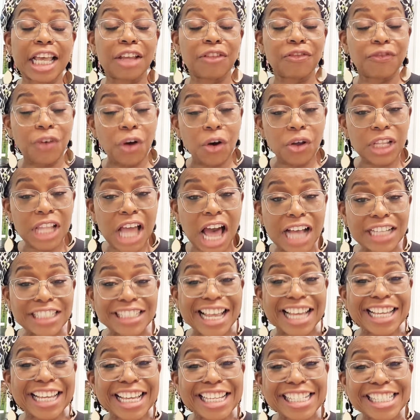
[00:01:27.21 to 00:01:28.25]
And faux locks,
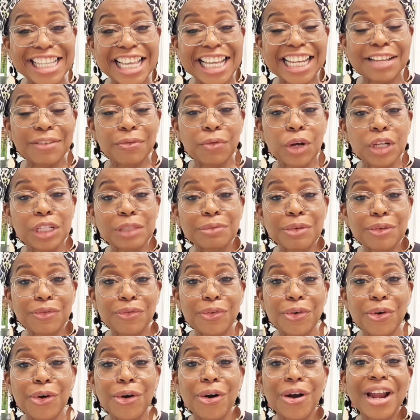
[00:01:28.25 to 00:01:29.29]
like I said once
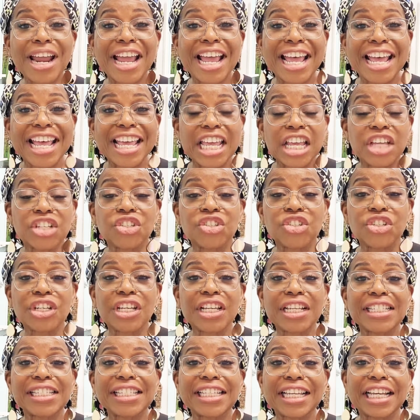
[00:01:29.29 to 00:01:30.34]
before, is
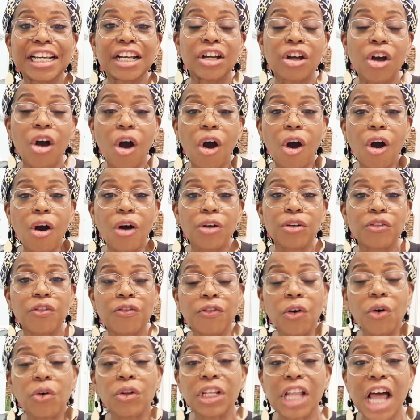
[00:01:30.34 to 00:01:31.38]
just called
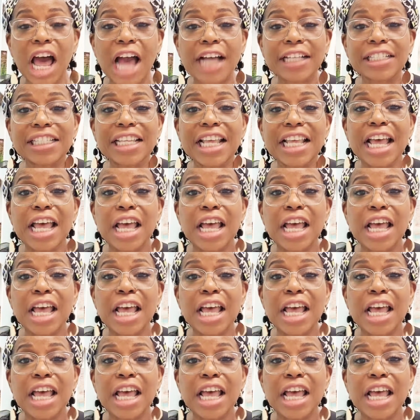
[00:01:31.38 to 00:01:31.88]
faux locks,